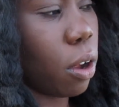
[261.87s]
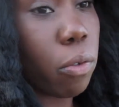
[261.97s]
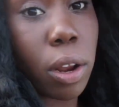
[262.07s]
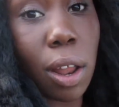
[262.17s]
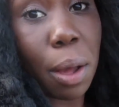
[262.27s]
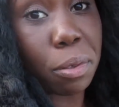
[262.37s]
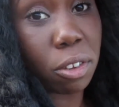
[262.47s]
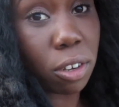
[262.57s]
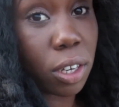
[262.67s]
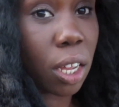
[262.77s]
Red
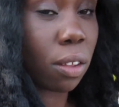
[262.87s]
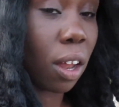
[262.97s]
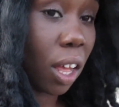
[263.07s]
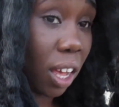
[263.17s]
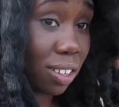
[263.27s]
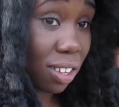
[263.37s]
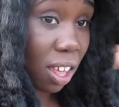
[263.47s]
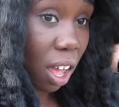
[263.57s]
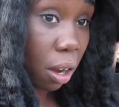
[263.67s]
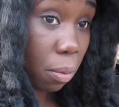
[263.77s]
Lobster. That's all I ate
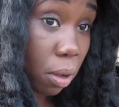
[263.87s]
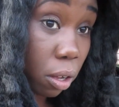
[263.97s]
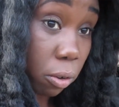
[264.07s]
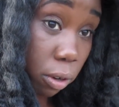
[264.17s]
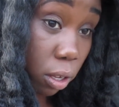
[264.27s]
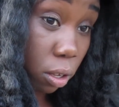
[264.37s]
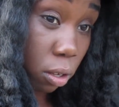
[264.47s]
today, and I'm hungry.